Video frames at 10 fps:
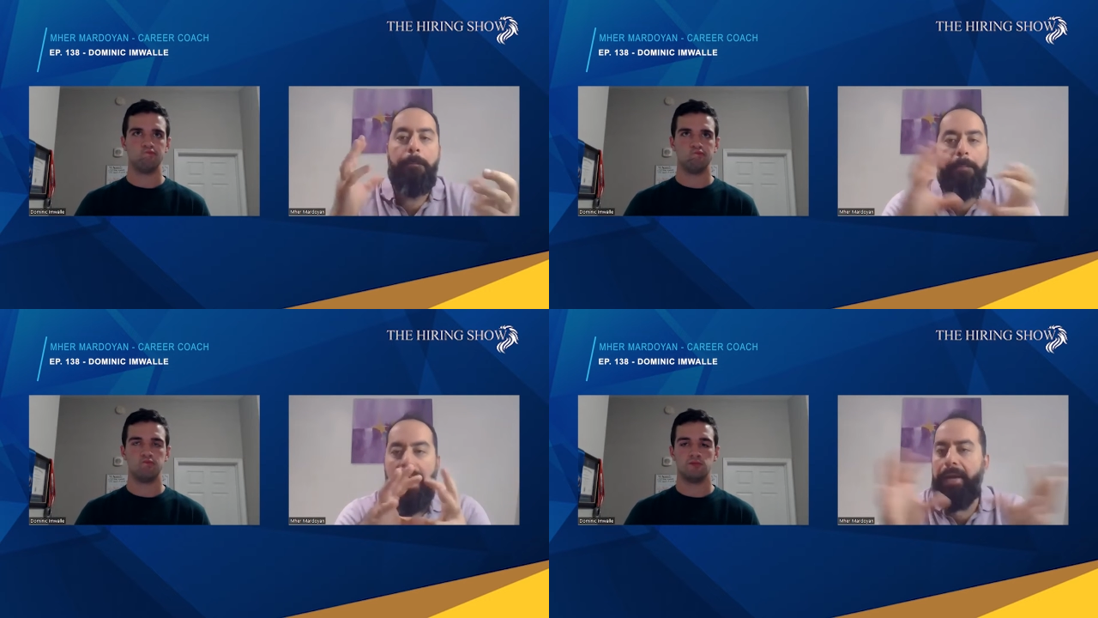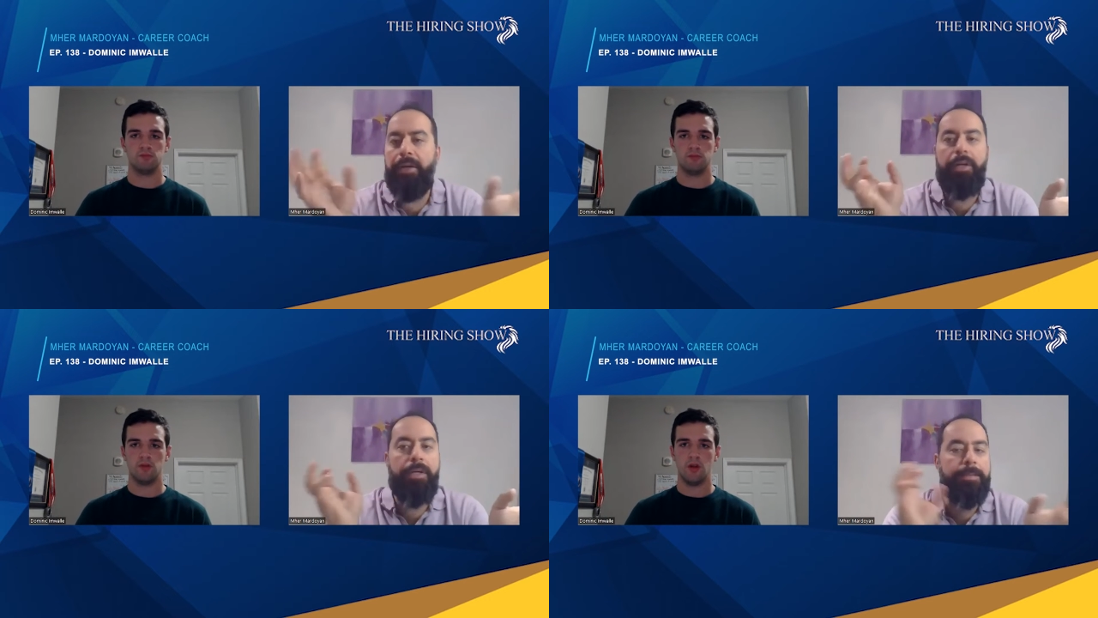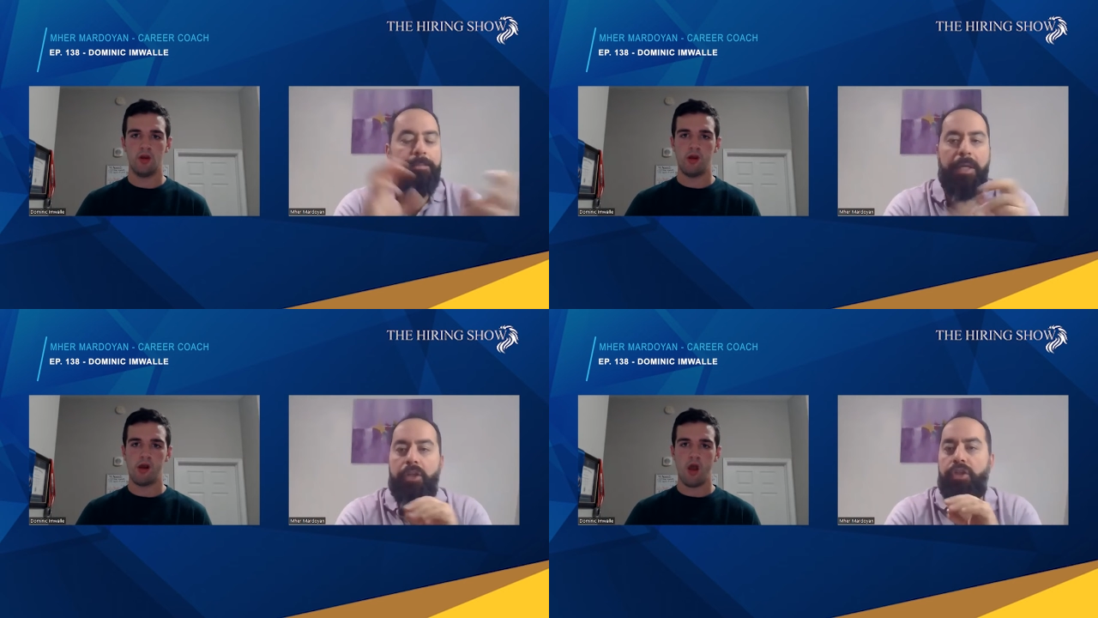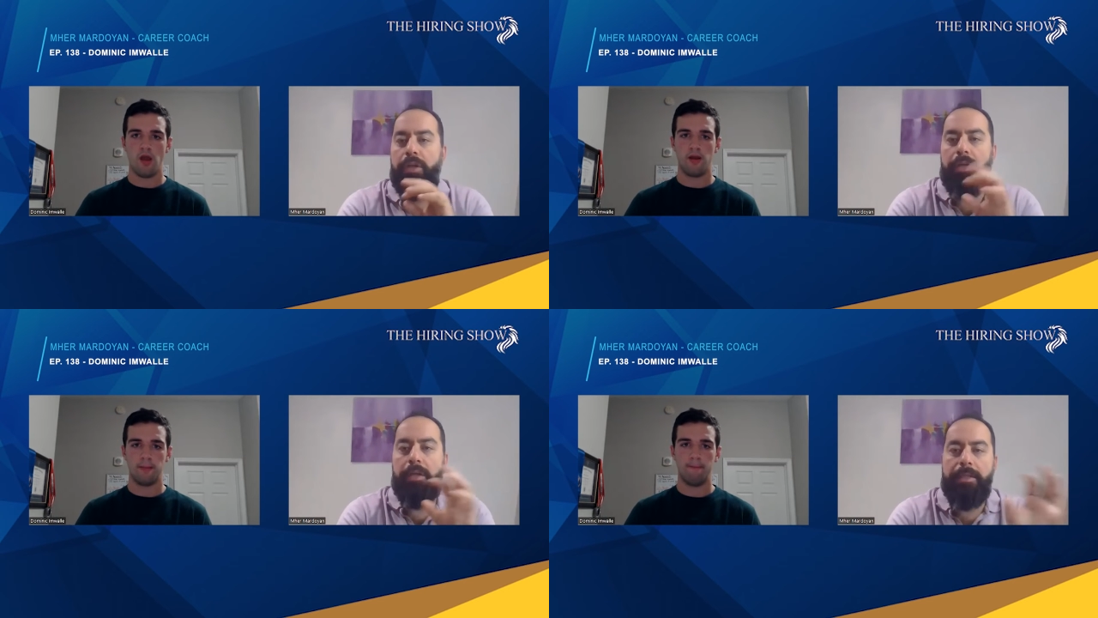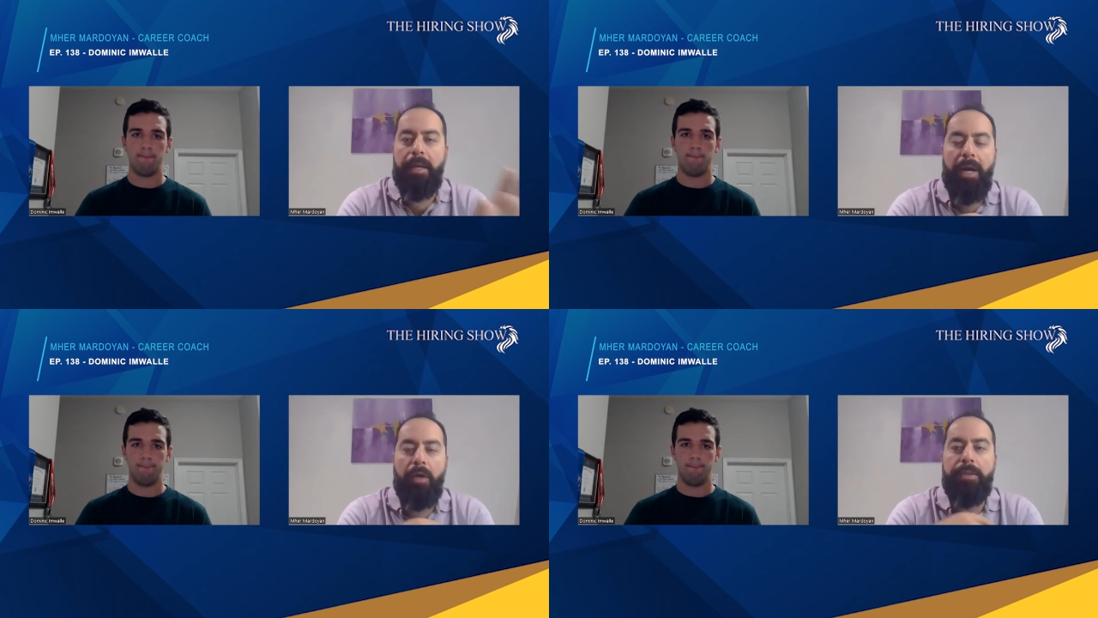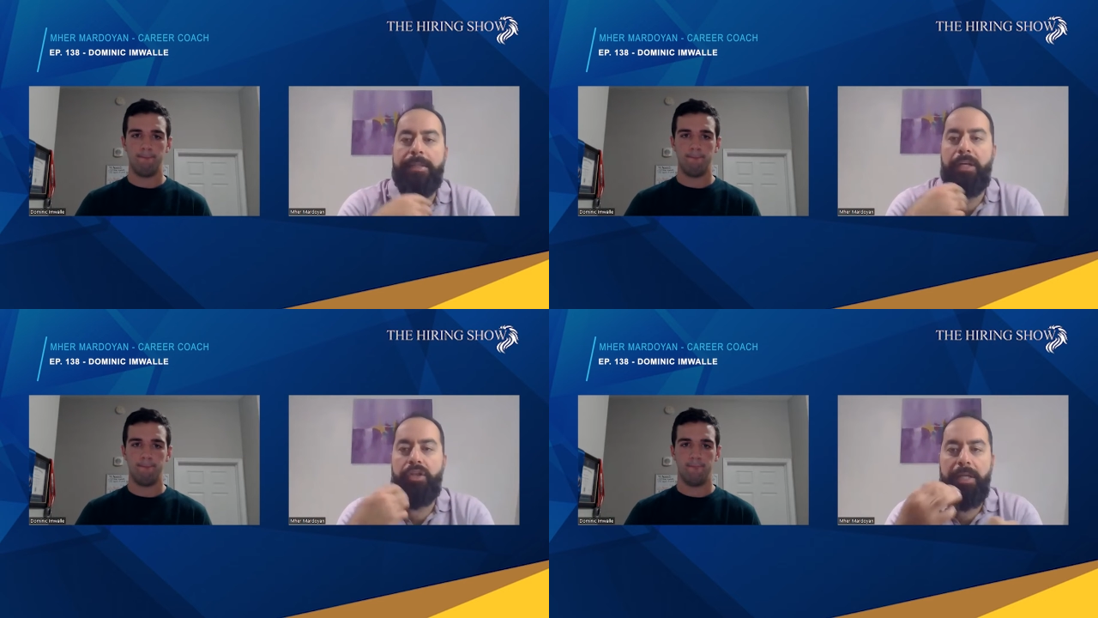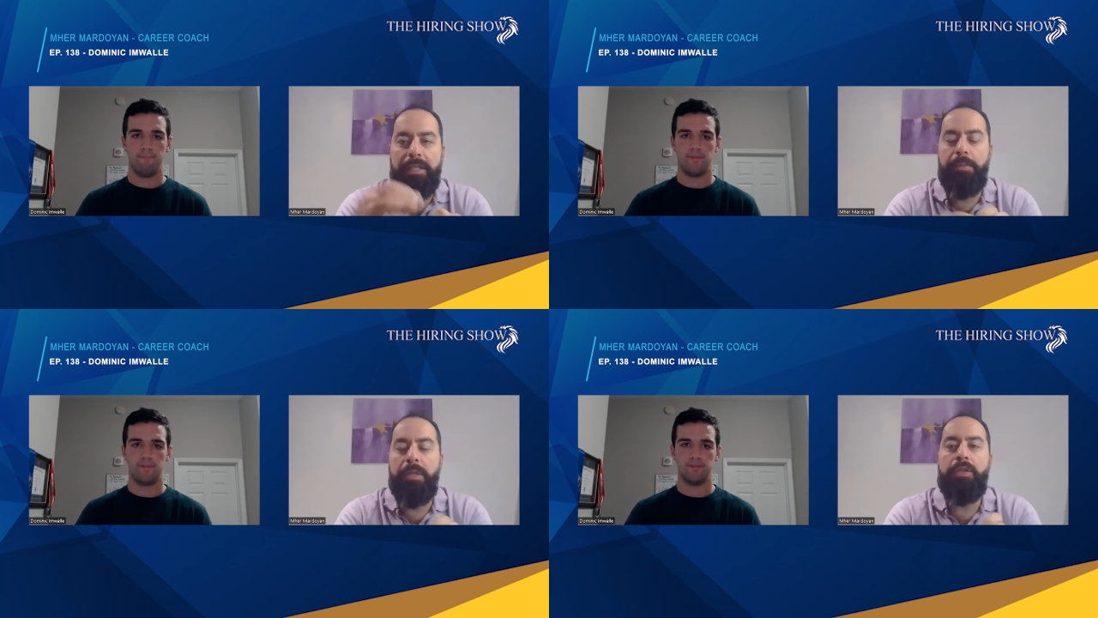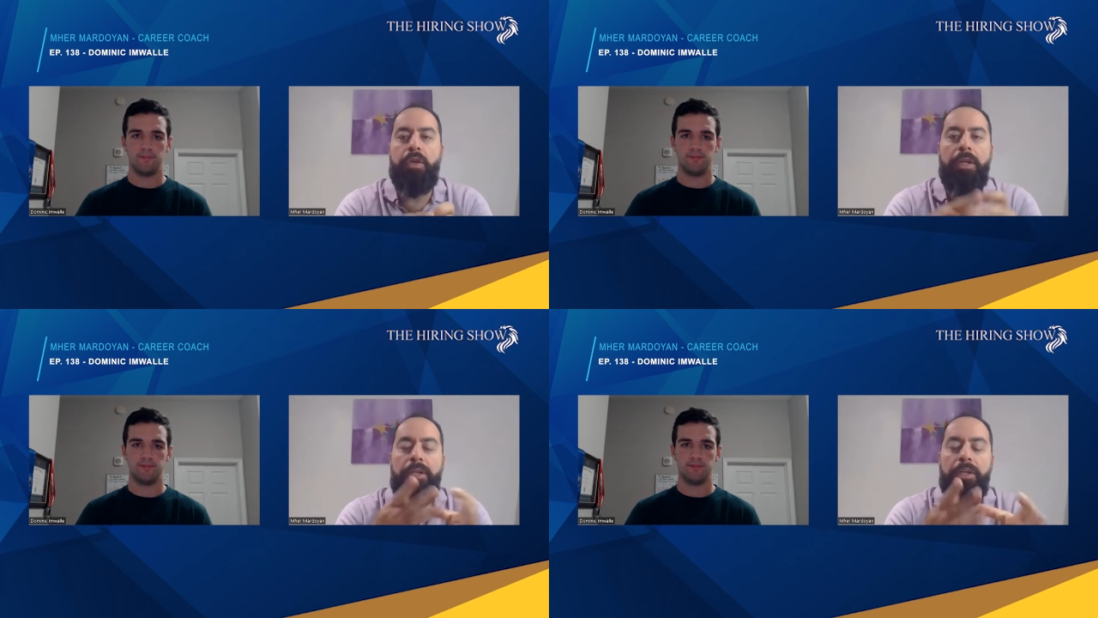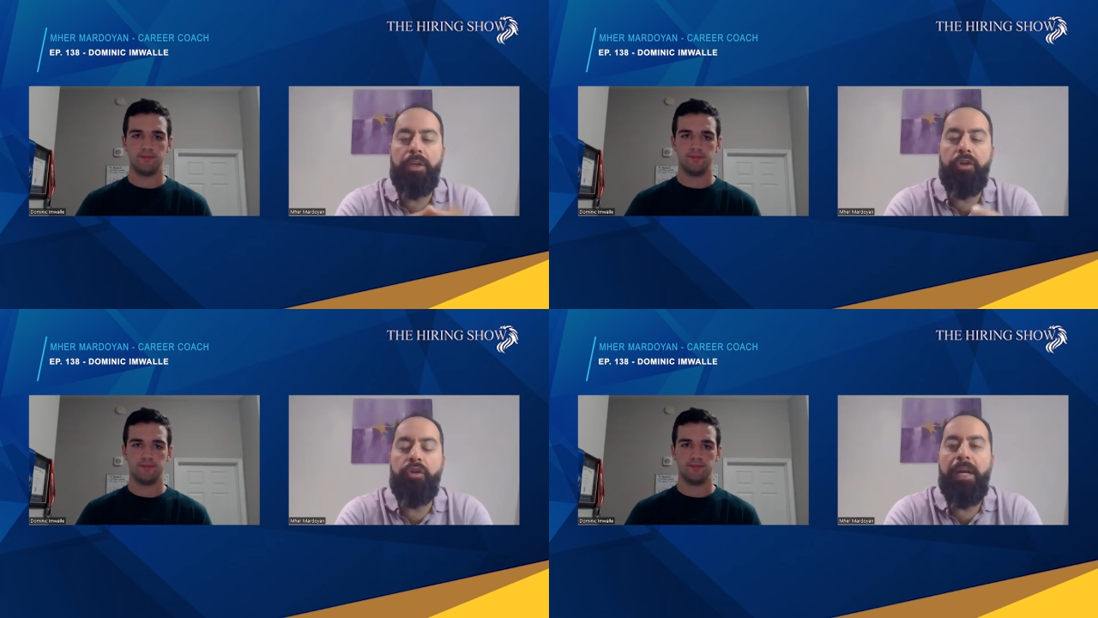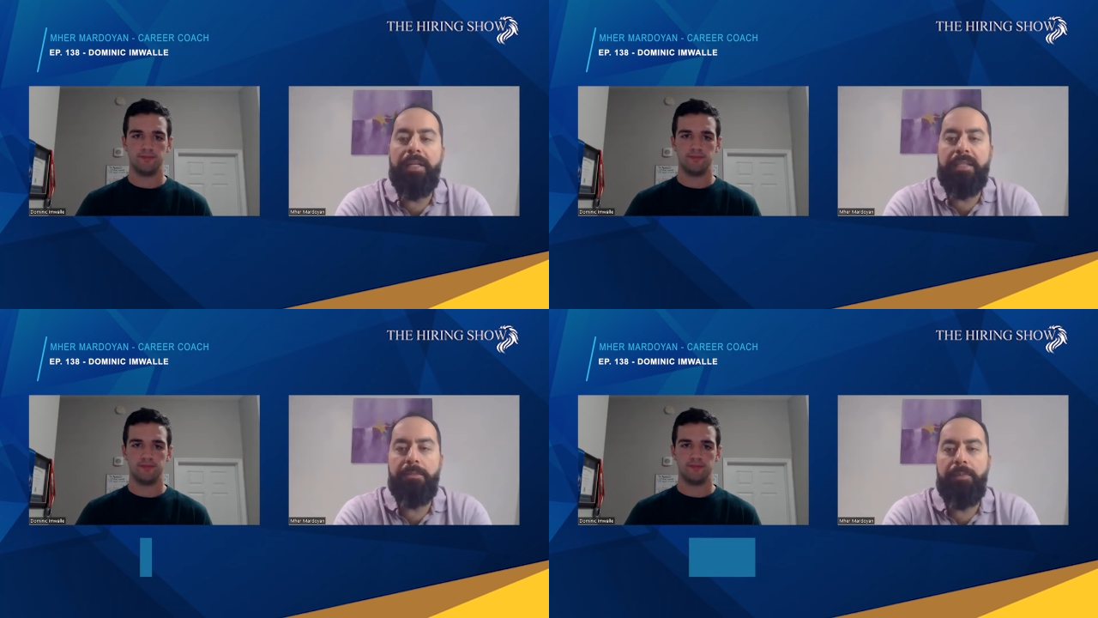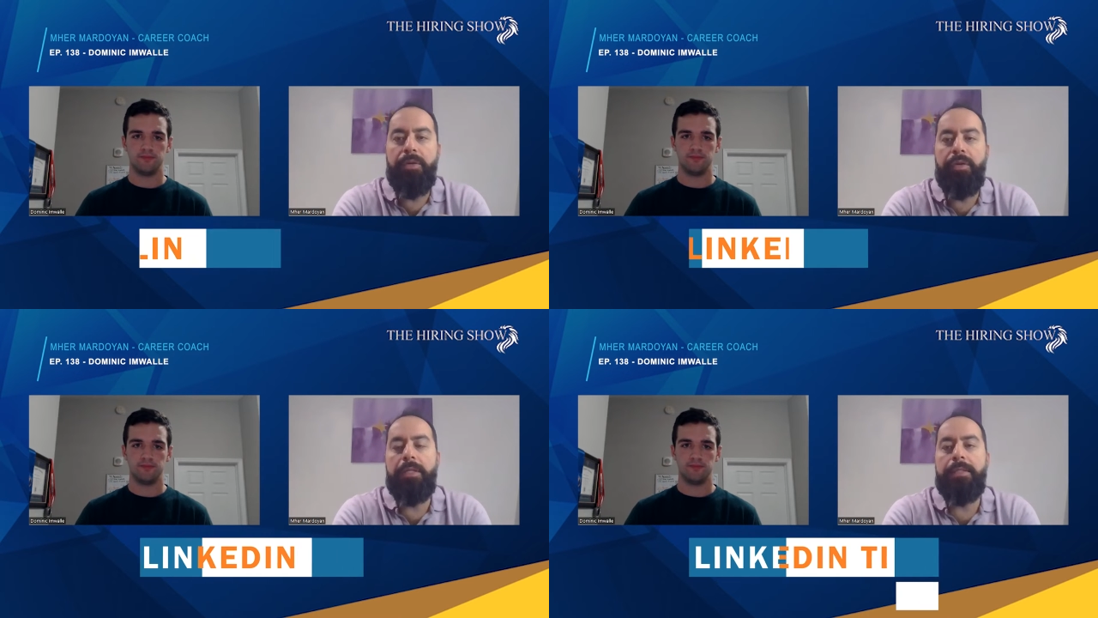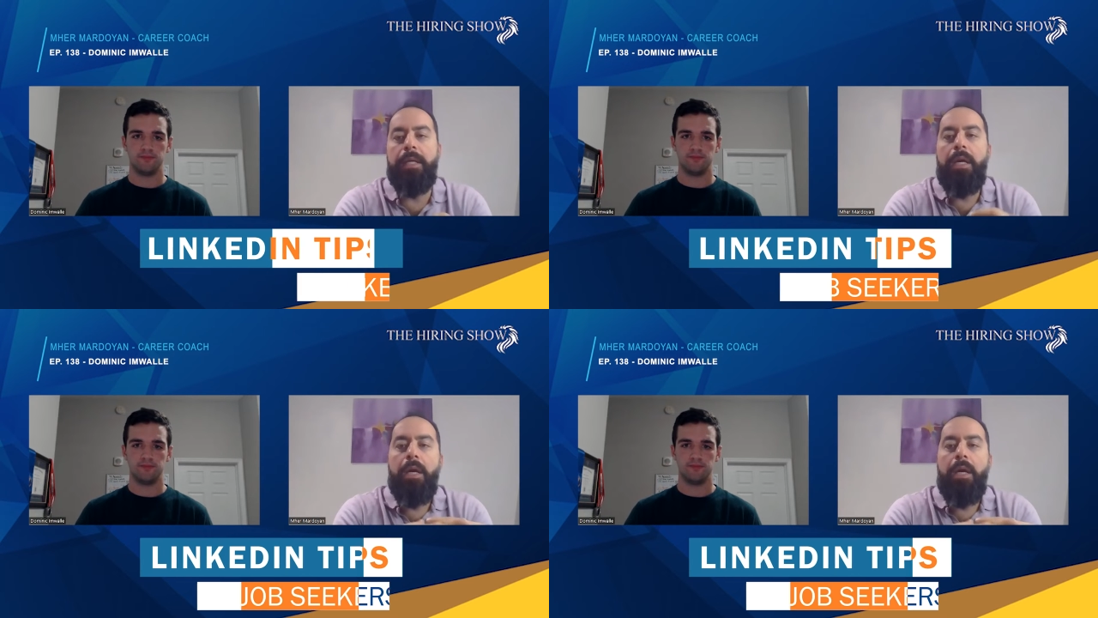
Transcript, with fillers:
Speaker 1: banners, pictures, about section experience. So, in, in your experience,